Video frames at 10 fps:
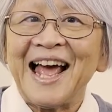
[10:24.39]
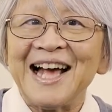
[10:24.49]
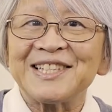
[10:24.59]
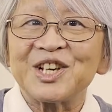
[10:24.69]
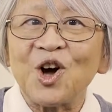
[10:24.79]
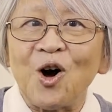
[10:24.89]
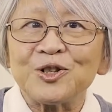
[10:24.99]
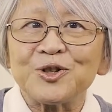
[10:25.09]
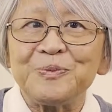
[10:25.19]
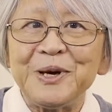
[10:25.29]
As
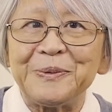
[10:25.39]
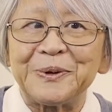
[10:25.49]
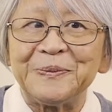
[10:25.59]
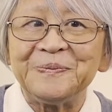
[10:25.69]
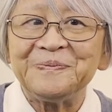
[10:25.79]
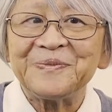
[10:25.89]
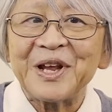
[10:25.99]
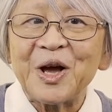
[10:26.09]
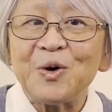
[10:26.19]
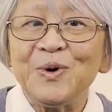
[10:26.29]
God's people,
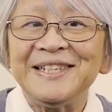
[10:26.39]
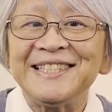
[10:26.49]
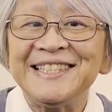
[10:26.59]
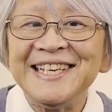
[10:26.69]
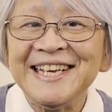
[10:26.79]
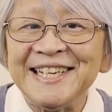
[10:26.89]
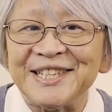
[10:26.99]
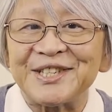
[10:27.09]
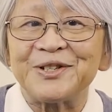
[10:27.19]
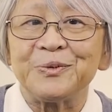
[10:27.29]
we
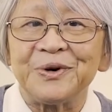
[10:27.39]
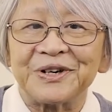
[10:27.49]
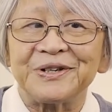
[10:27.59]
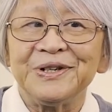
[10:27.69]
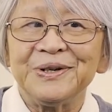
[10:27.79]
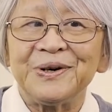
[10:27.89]
cease to work